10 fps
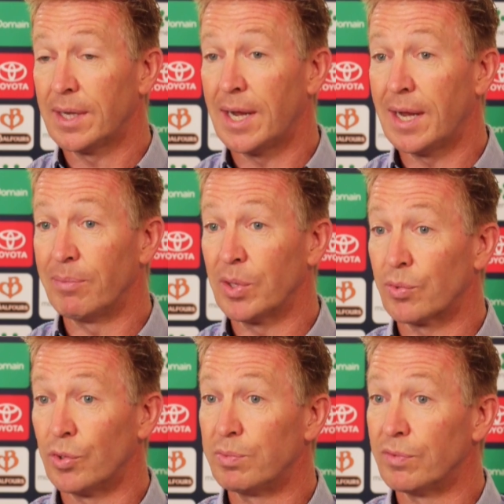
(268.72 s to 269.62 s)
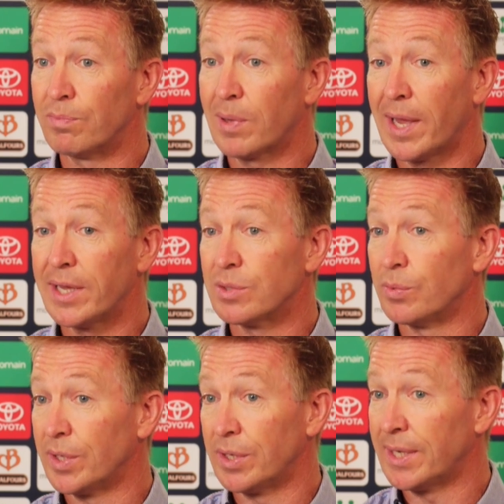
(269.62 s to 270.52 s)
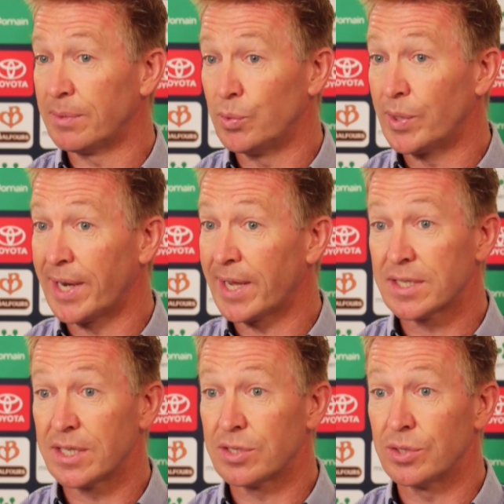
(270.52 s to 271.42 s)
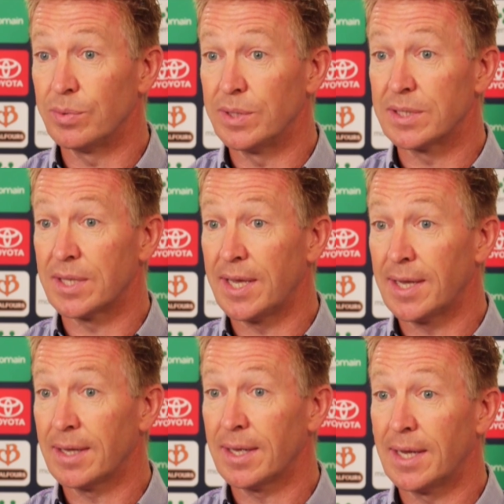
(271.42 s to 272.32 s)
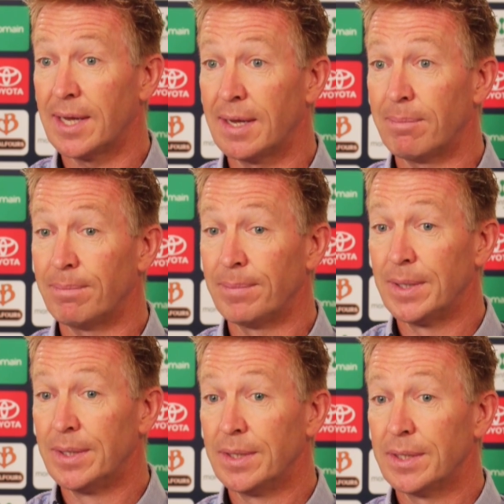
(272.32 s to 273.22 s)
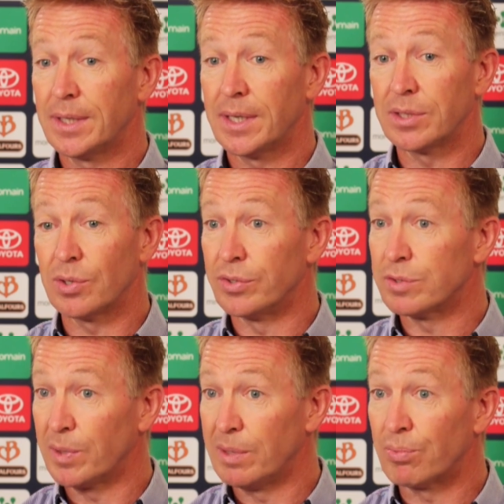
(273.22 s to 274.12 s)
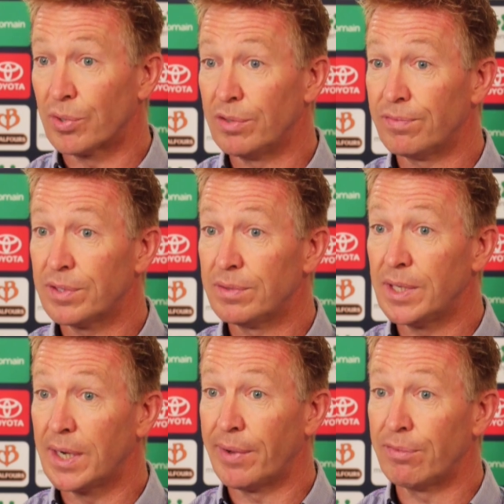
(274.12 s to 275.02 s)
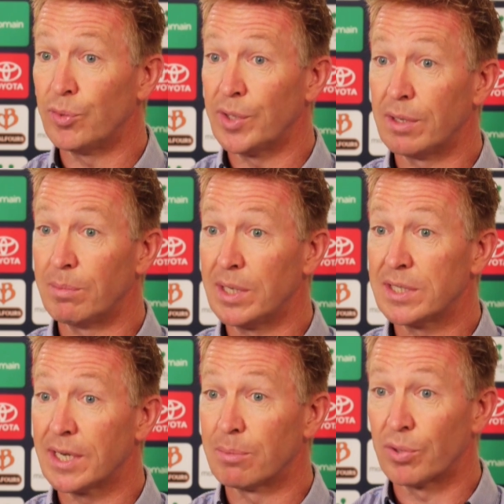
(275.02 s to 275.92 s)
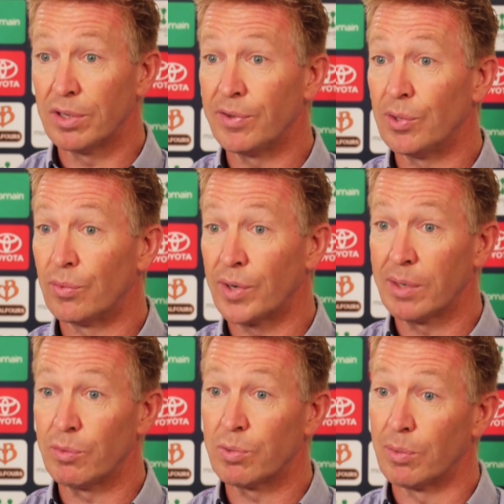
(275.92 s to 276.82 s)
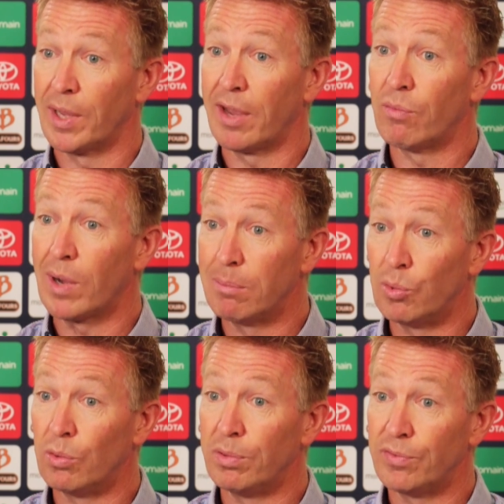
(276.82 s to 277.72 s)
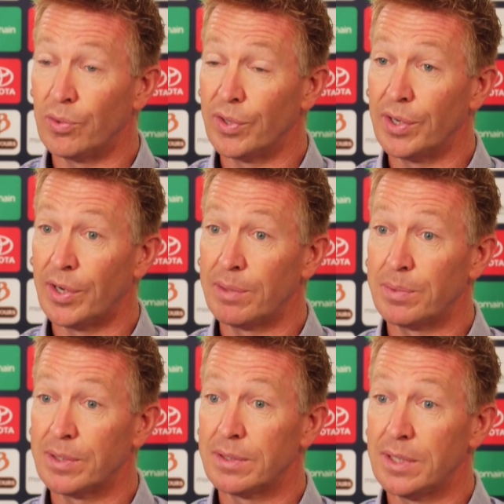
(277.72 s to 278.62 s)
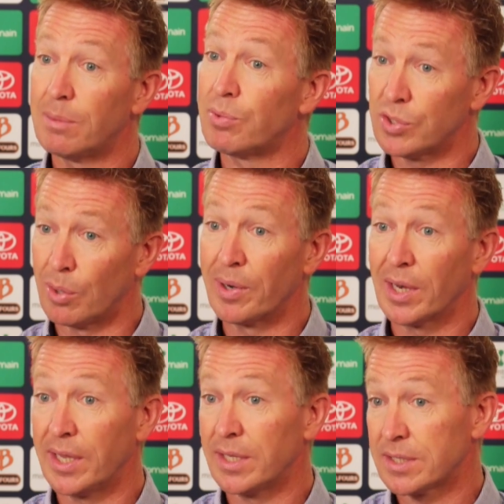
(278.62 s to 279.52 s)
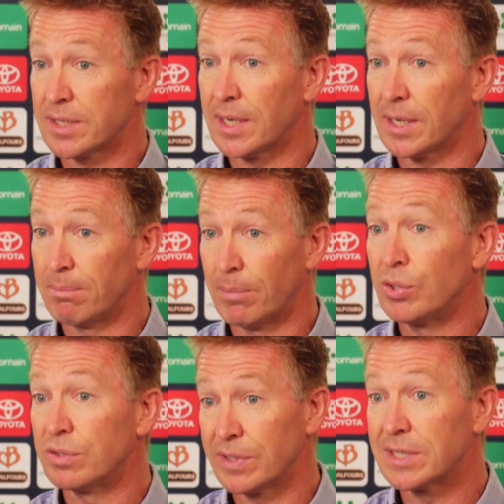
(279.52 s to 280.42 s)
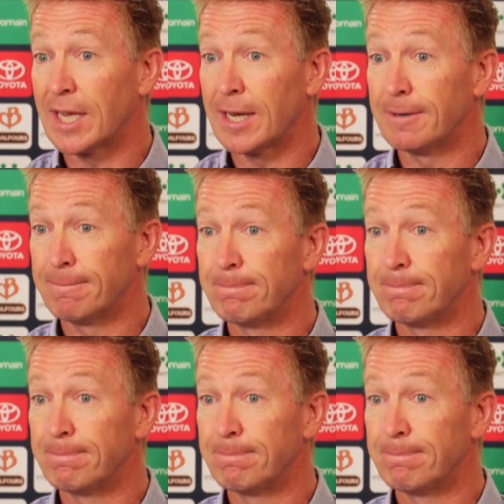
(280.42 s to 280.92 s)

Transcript: um, the group of players that we get will get access to is there. Um, uh, Don's been briefed. You know our footy committee's had a briefing already. We'll probably have one more before the night, but yeah, predominantly it's uh, most of it's done.